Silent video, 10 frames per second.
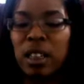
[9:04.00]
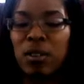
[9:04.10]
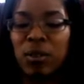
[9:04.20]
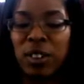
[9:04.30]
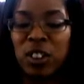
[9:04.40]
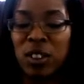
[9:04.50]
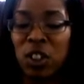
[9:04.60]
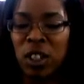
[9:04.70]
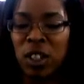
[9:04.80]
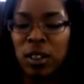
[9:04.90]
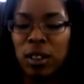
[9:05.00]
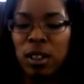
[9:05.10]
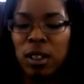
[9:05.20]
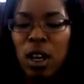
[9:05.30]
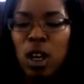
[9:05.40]
of
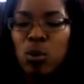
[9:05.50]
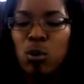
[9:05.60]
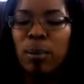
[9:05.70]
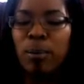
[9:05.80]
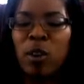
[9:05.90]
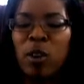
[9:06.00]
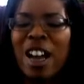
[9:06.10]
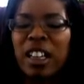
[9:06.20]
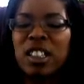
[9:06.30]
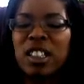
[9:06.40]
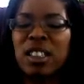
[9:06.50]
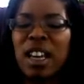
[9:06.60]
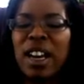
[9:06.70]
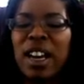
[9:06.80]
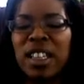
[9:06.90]
Jesus, What miraculous
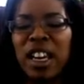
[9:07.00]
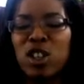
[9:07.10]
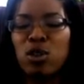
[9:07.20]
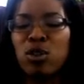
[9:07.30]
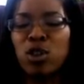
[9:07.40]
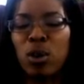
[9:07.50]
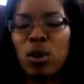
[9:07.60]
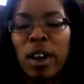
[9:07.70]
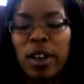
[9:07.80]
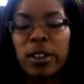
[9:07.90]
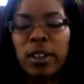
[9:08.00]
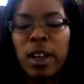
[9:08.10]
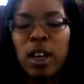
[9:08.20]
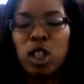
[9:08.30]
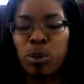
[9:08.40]
signs can you show us
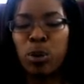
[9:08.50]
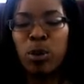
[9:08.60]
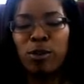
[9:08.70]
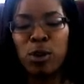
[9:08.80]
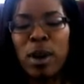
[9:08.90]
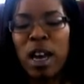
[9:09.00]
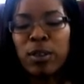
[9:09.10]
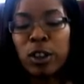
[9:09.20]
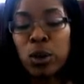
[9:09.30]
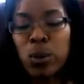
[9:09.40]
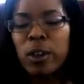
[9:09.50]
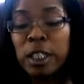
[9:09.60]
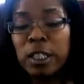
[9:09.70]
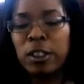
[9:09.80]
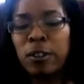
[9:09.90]
to prove you have
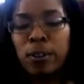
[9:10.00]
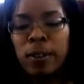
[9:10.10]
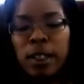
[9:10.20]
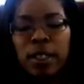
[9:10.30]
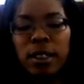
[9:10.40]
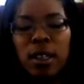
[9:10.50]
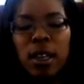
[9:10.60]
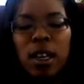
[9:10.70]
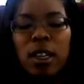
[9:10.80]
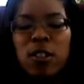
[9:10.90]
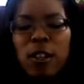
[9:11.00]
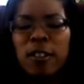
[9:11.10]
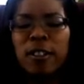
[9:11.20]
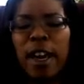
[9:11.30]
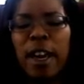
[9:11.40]
authority to do this?
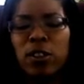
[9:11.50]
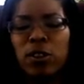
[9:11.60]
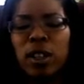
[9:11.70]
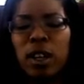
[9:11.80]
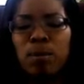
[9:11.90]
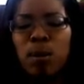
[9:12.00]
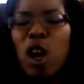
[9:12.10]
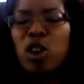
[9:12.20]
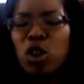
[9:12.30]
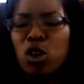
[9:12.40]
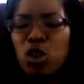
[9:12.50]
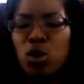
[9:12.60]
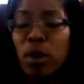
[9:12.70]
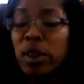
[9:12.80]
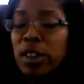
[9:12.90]
Jesus answered them,
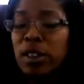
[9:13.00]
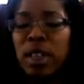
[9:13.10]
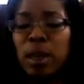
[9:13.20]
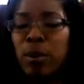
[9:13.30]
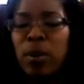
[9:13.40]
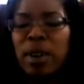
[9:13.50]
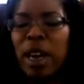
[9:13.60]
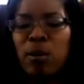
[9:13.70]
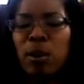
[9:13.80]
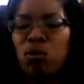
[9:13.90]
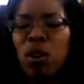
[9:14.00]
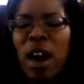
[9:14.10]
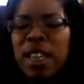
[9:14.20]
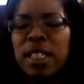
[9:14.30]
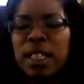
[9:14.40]
Destroy this temple, and I will
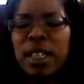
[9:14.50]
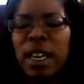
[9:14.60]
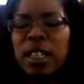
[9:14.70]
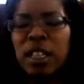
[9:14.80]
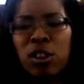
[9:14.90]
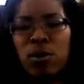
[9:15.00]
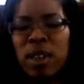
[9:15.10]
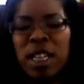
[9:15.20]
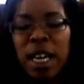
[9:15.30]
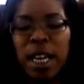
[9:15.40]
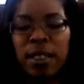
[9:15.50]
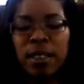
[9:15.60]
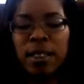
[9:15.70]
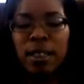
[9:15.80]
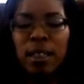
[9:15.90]
rise it again in 3 days.